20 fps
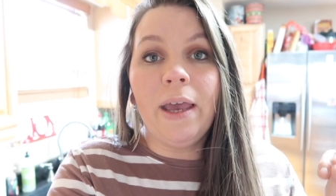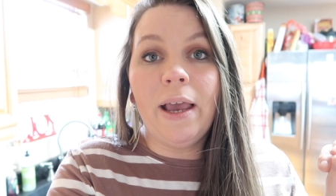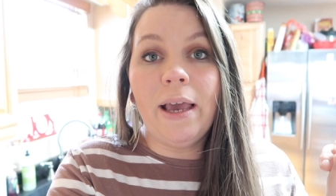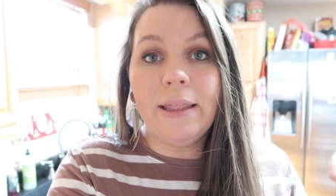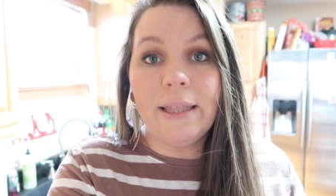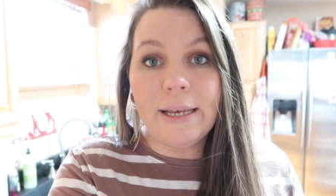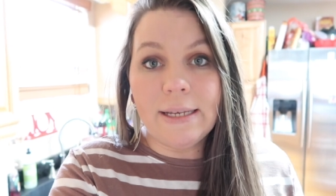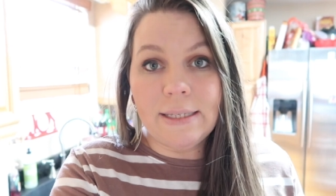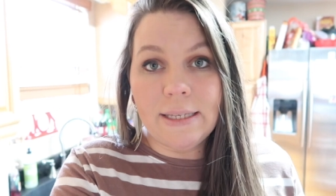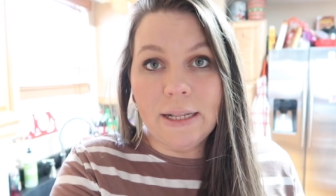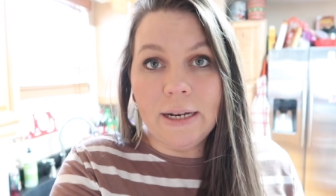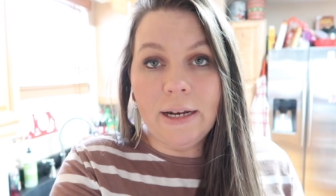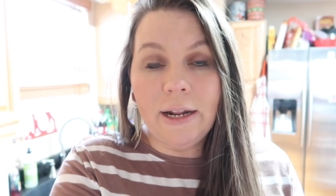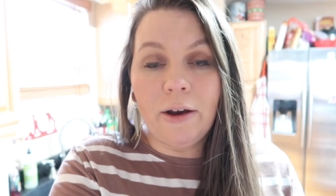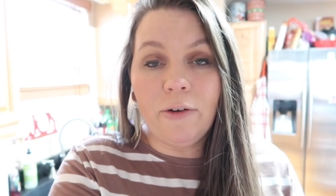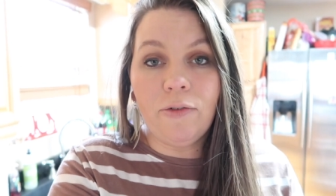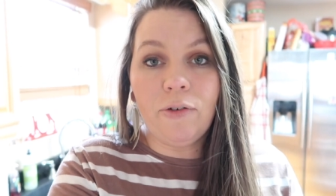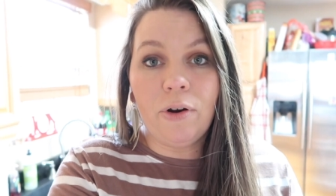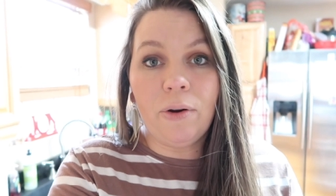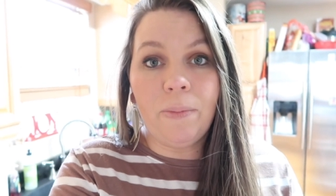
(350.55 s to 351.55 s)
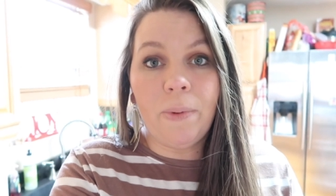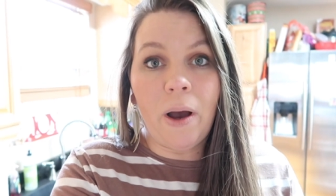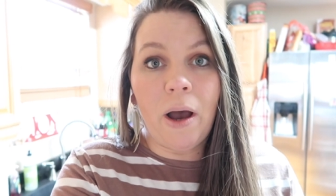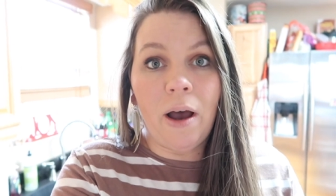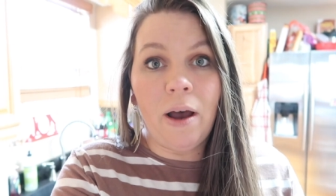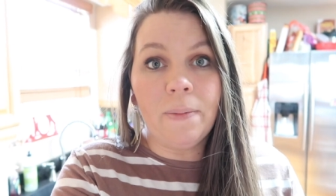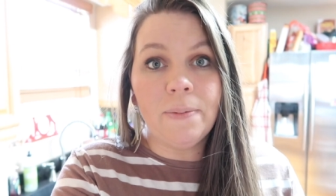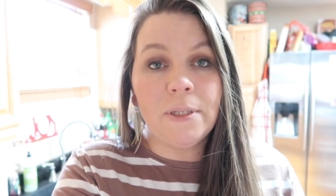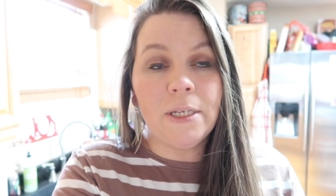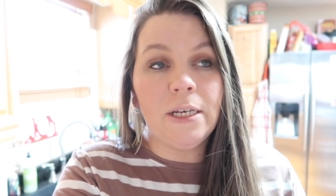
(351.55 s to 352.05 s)
and they sent it out for a
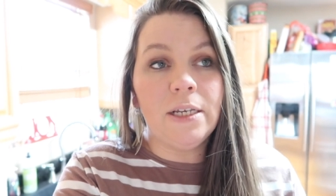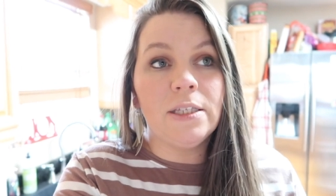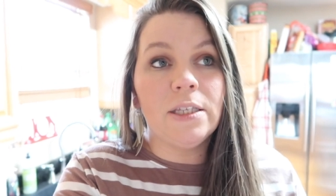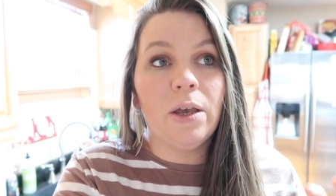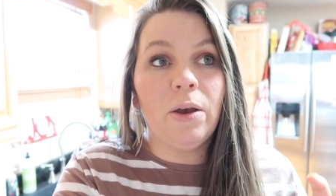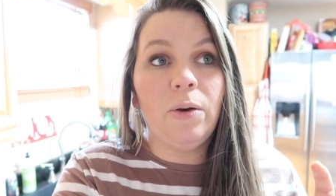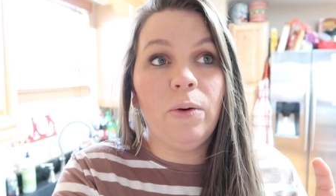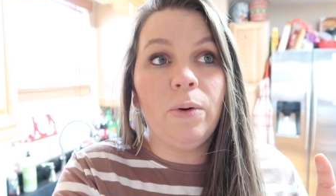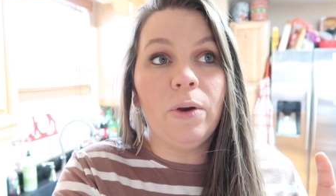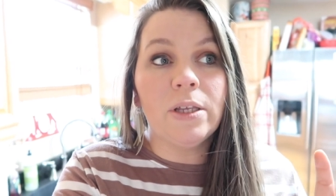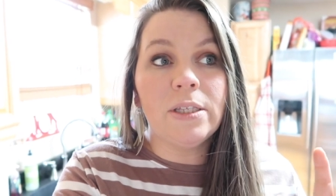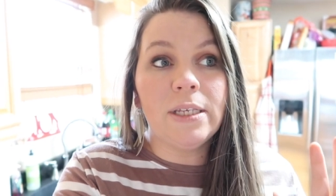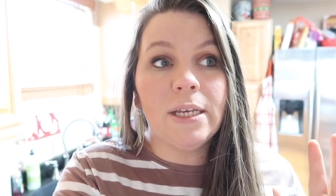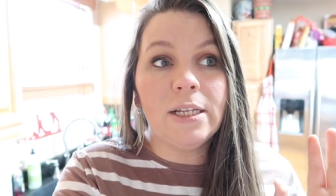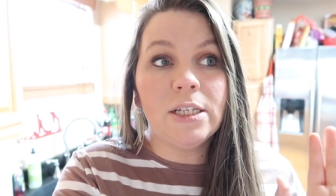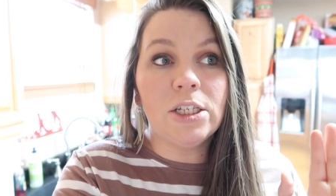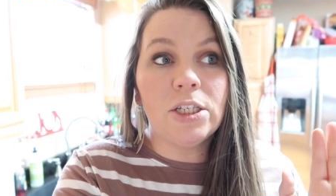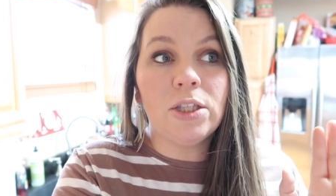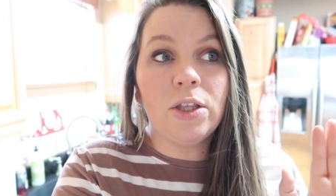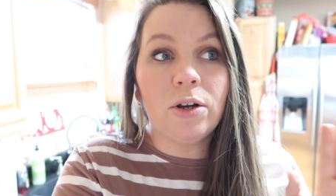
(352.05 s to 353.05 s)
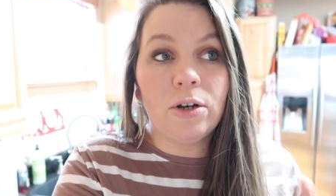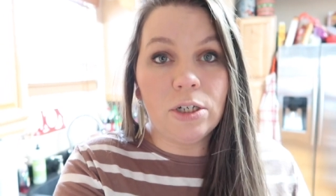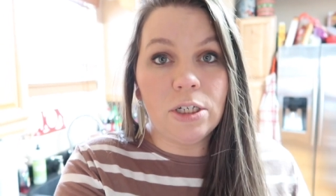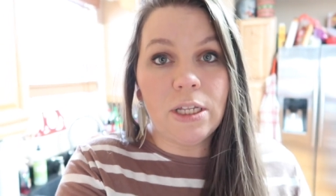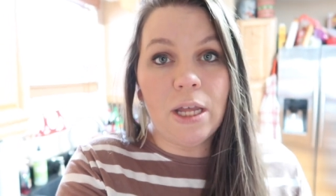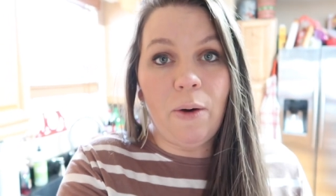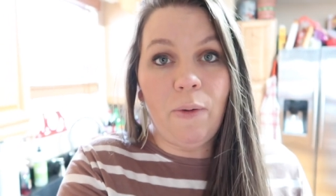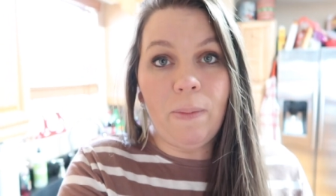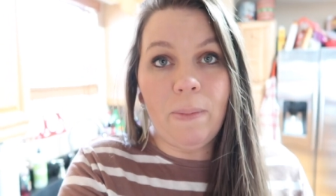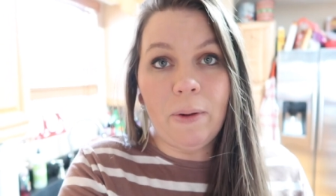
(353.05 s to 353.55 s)
biopsy so since
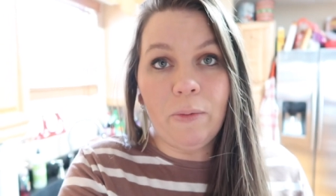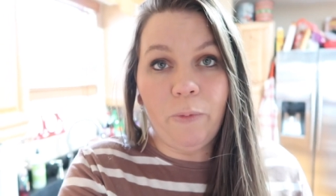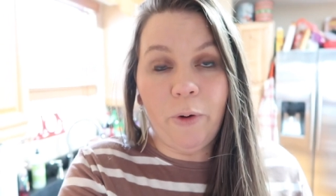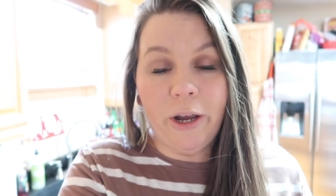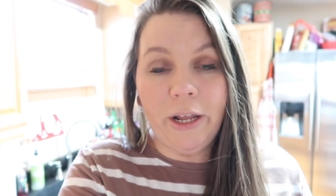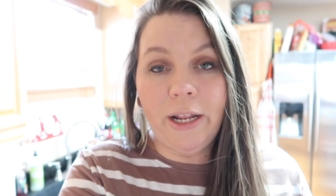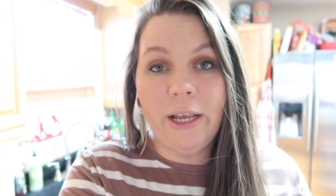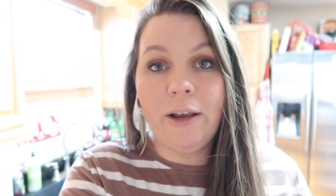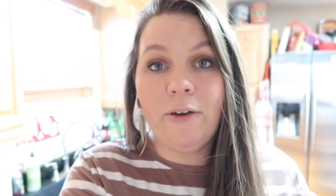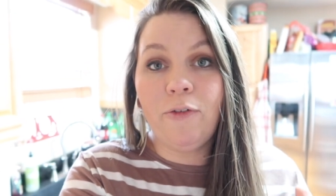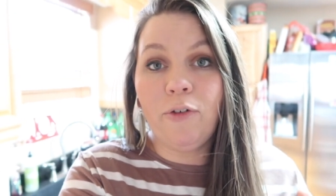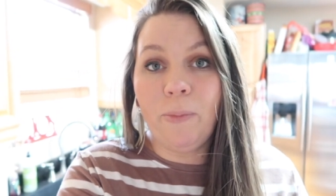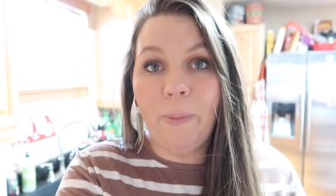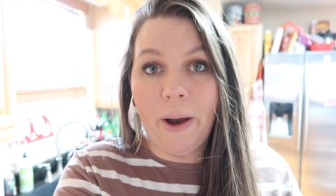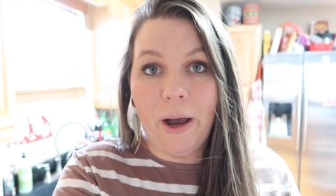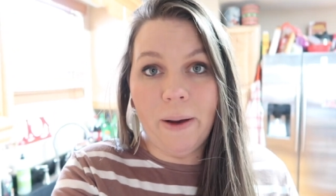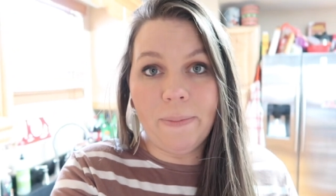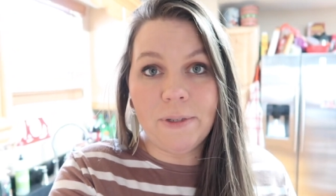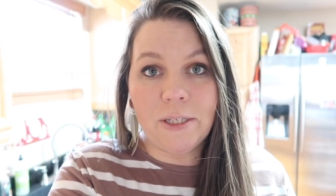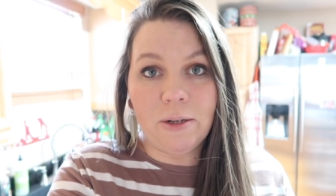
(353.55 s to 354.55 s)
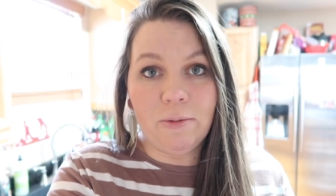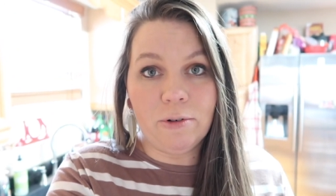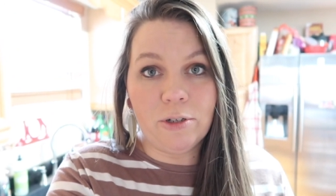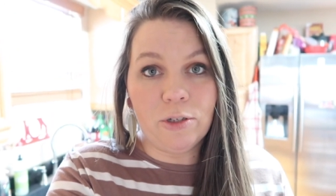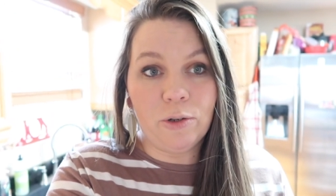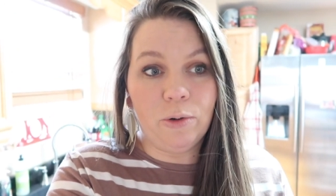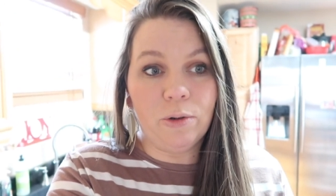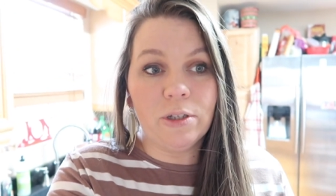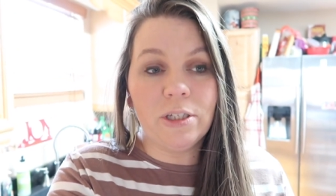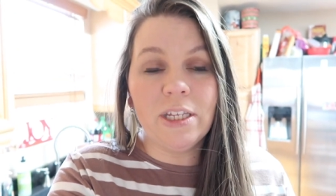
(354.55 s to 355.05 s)
Thursday we've been waiting for biopsy
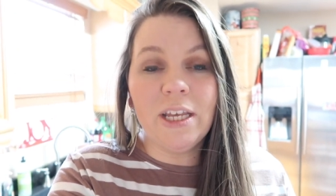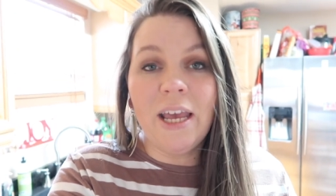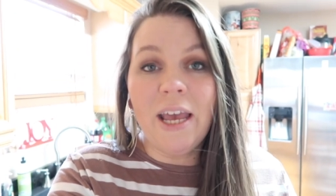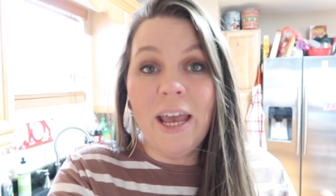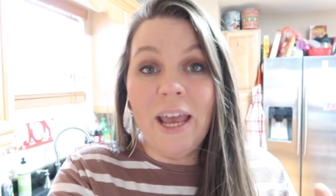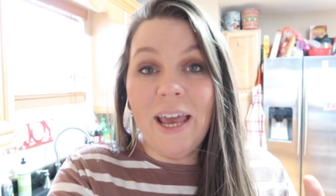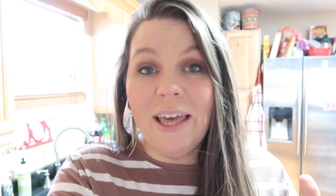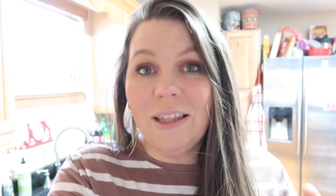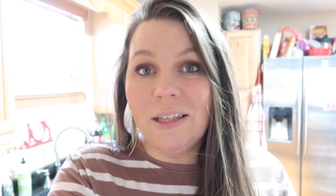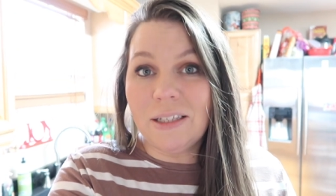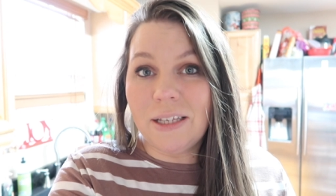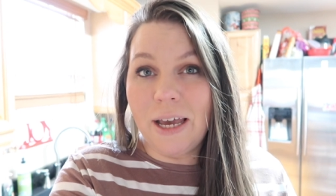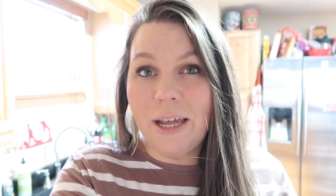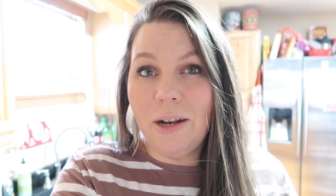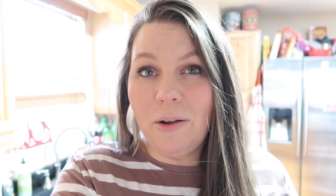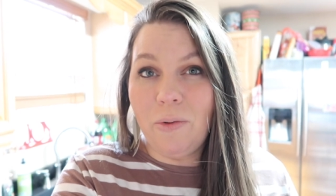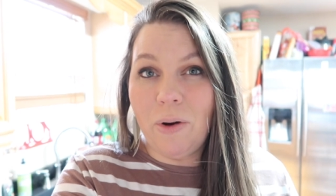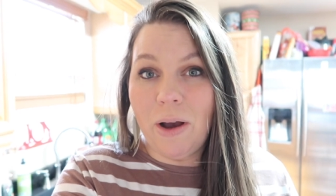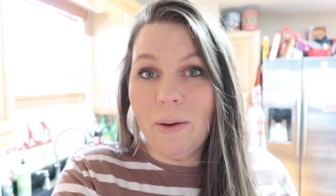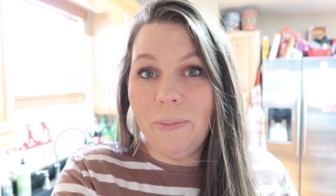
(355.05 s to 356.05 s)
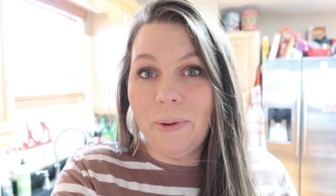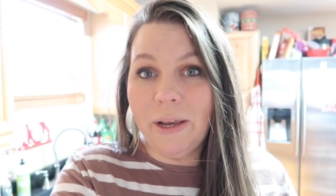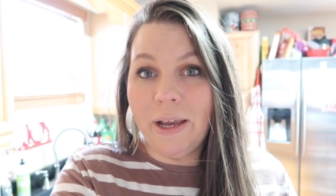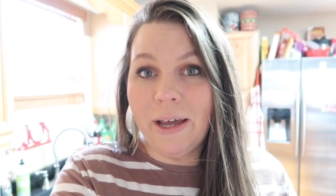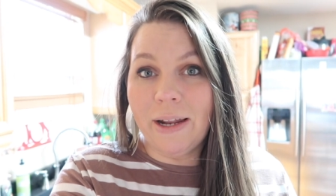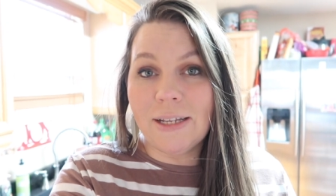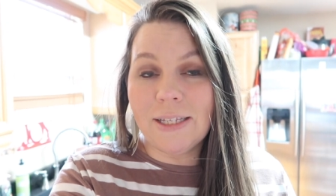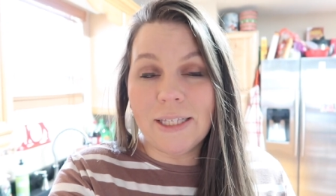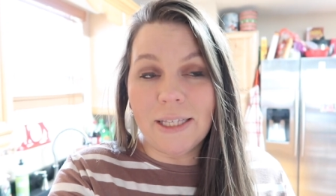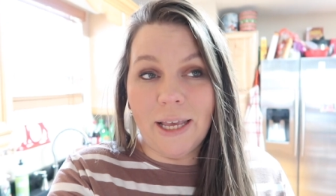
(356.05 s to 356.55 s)
results and that's kind of why I've been
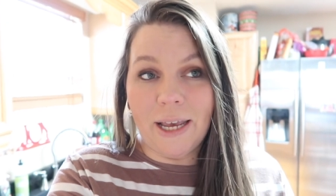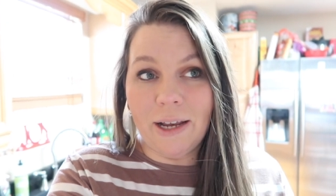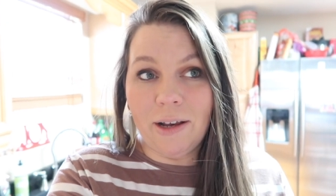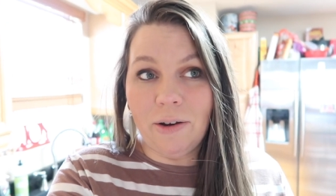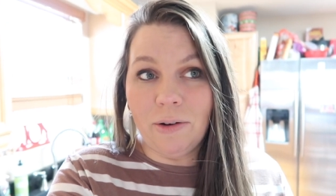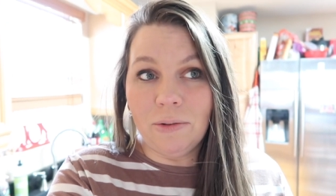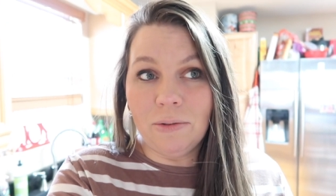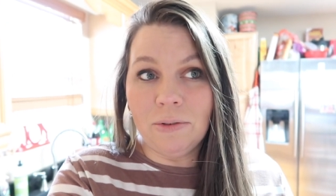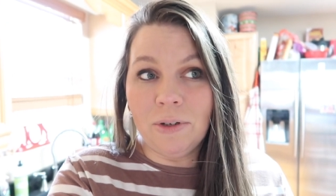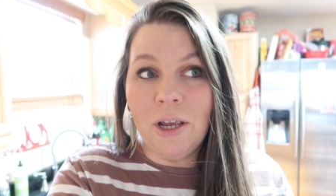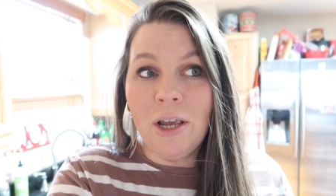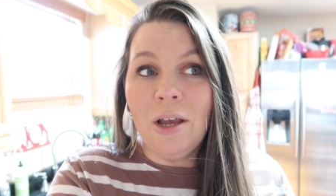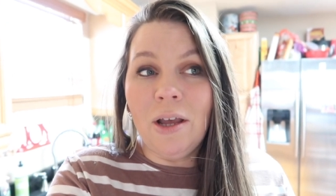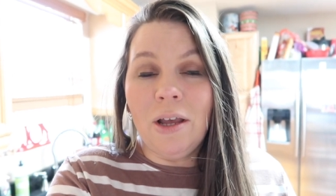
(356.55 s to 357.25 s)
kind of slack on